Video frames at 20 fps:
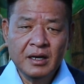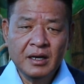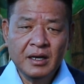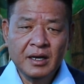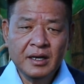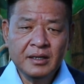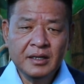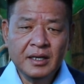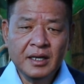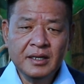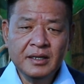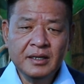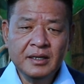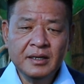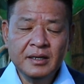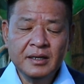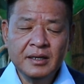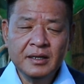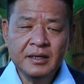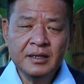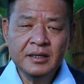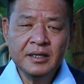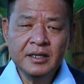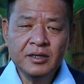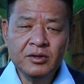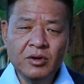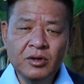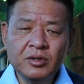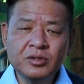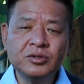And then
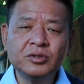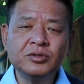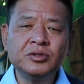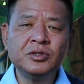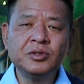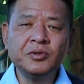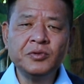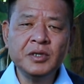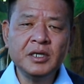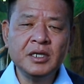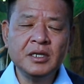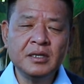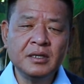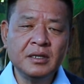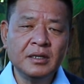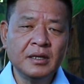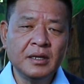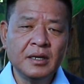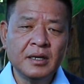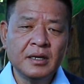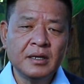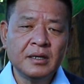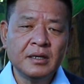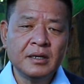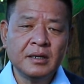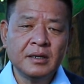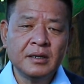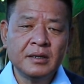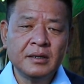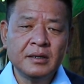it also threw in
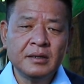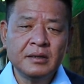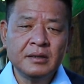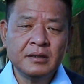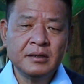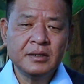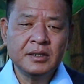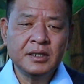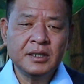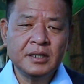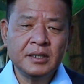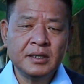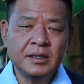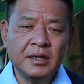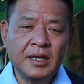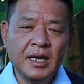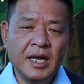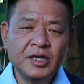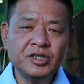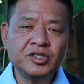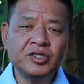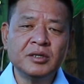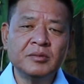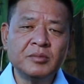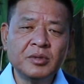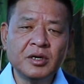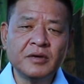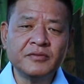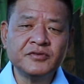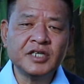a large
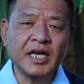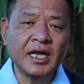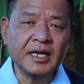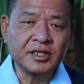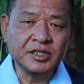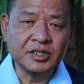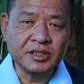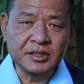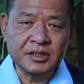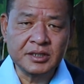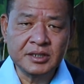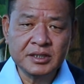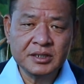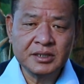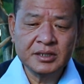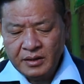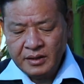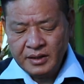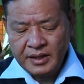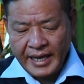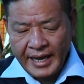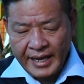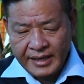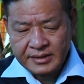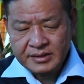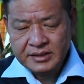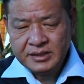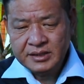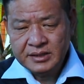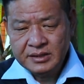number of challenges
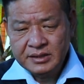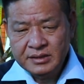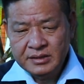that